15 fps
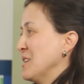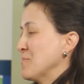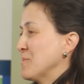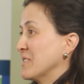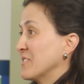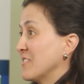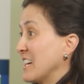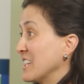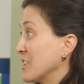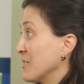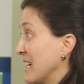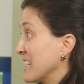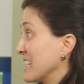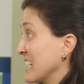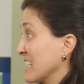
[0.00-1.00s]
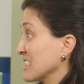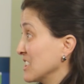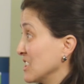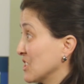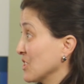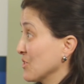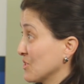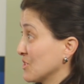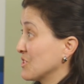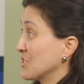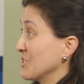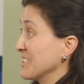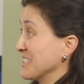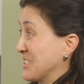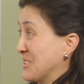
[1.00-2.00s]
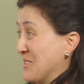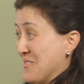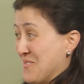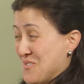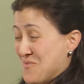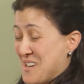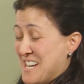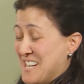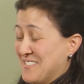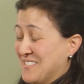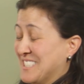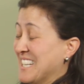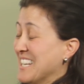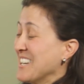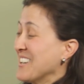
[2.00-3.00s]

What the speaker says: But value added actually shows students who have arrived